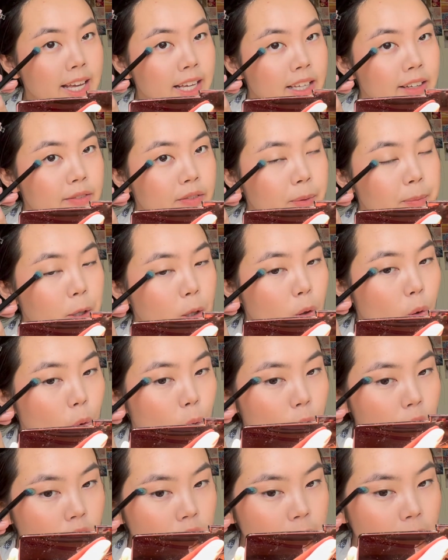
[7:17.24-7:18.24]
it from the
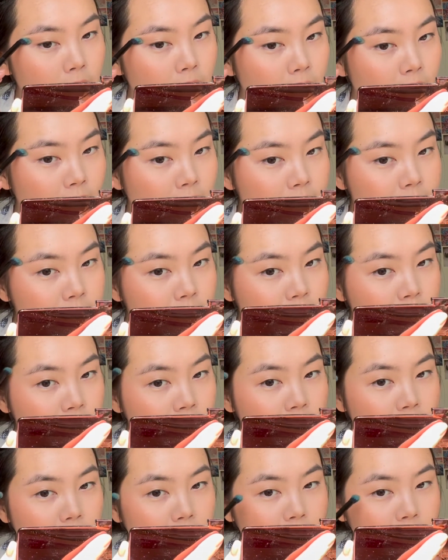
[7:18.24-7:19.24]
corner of my eye
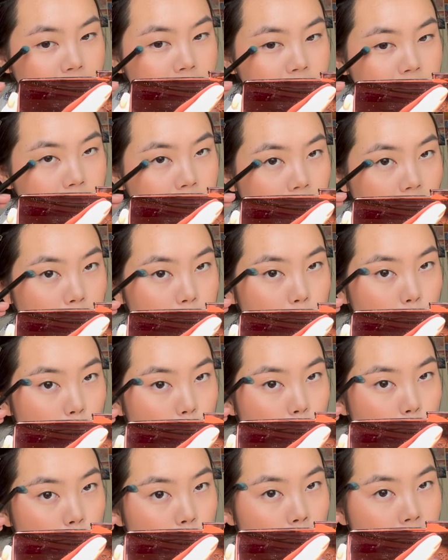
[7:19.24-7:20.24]
and lift it up
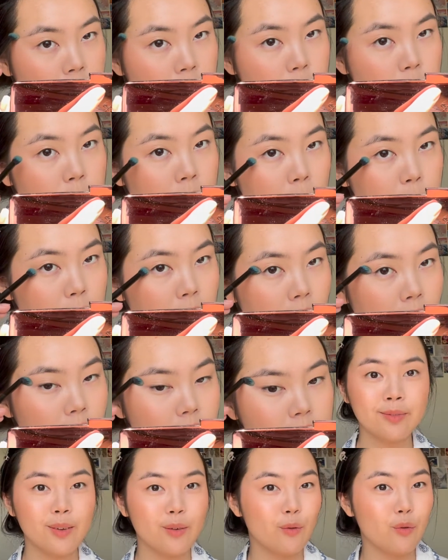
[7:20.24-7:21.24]
all the way to my brows.
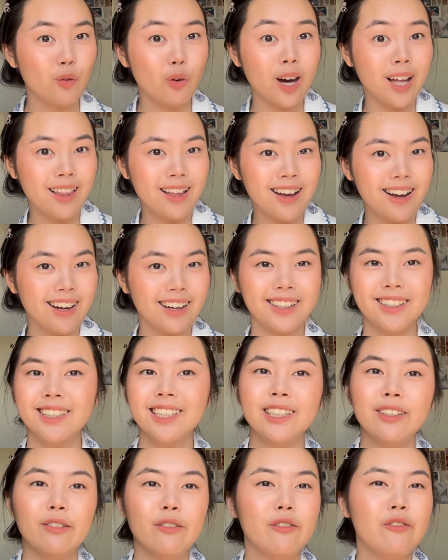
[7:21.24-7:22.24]
Voila!
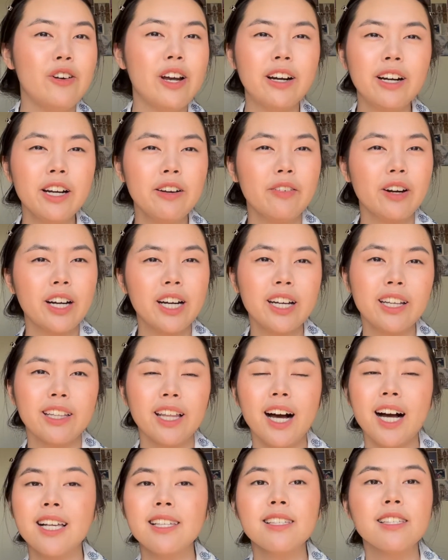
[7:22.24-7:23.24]
Very, very
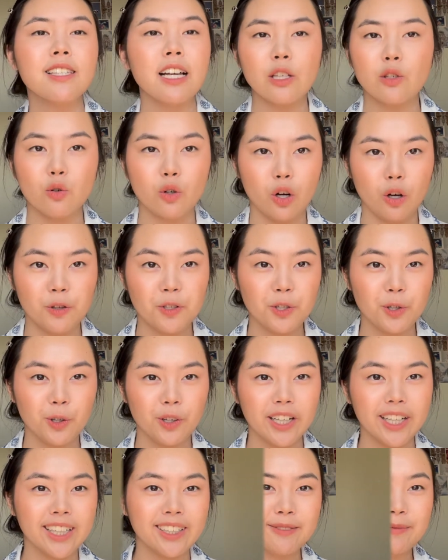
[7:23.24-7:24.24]
nice subtle
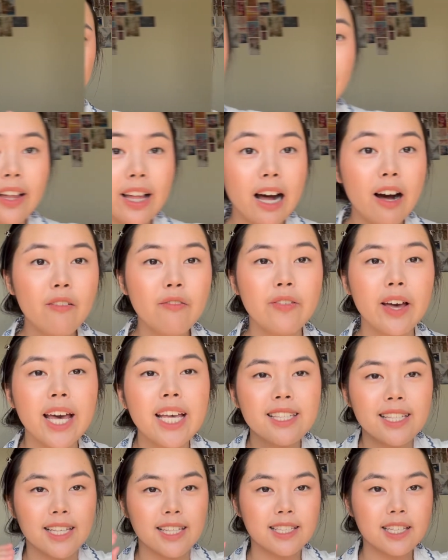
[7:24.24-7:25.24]
contouring. Now that our face
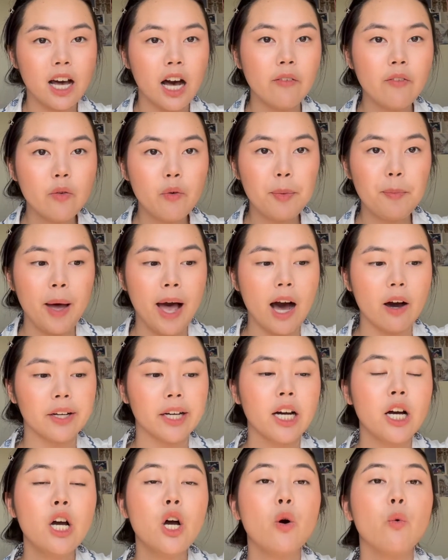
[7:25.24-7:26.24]
is covered with
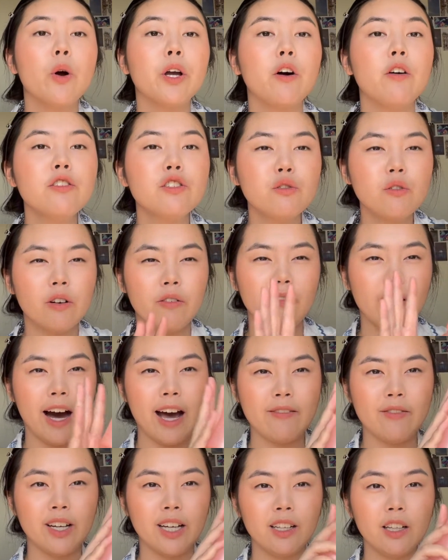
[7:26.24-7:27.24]
powder, we're going to
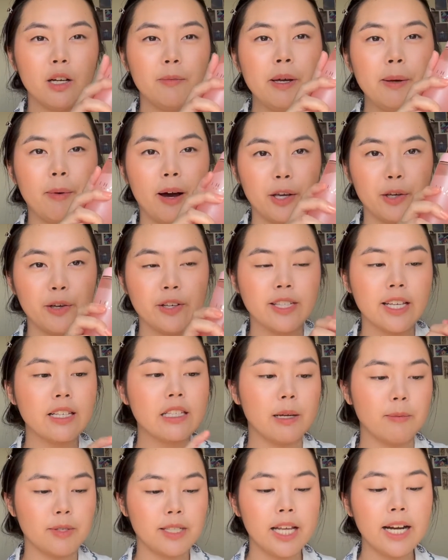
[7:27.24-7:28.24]
revive it a little bit by using
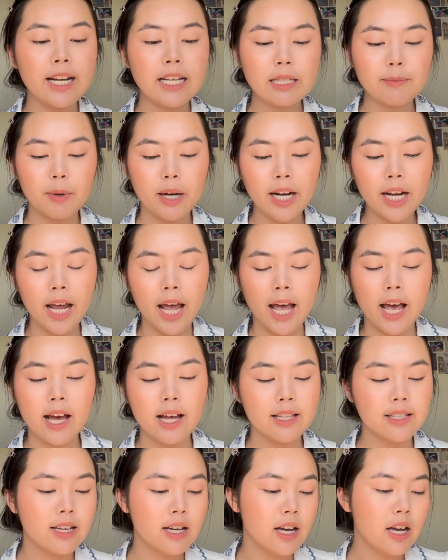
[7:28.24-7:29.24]
some setting spray,
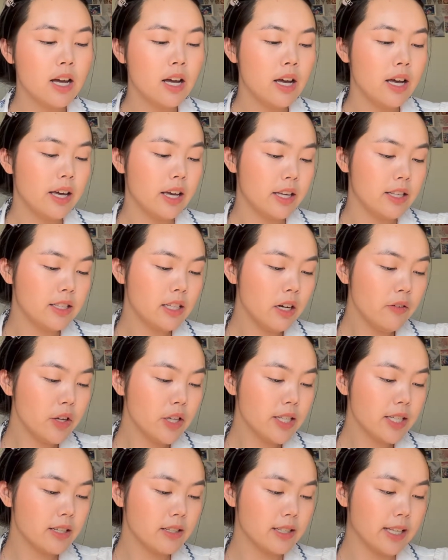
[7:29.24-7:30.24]
and instead of
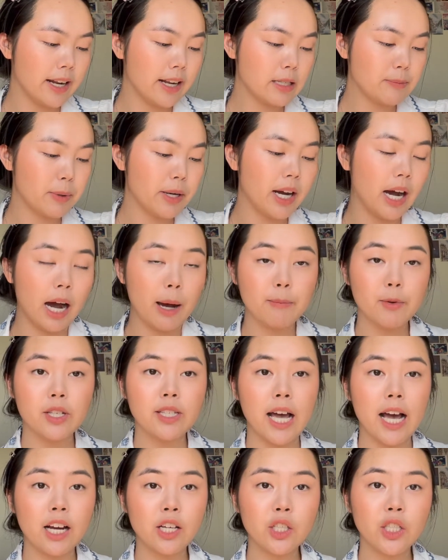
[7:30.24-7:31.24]
using a setting spray, I'm just
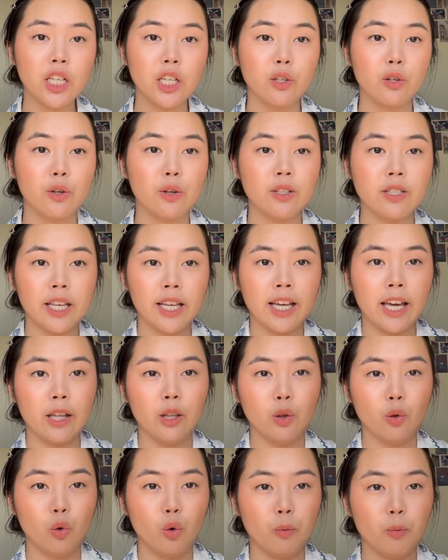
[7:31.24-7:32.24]
actually using a
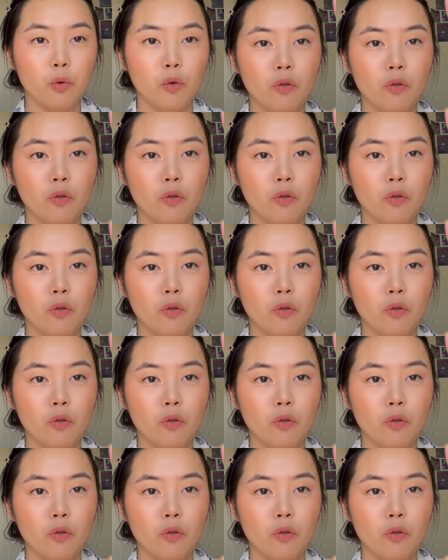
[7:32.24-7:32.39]
normal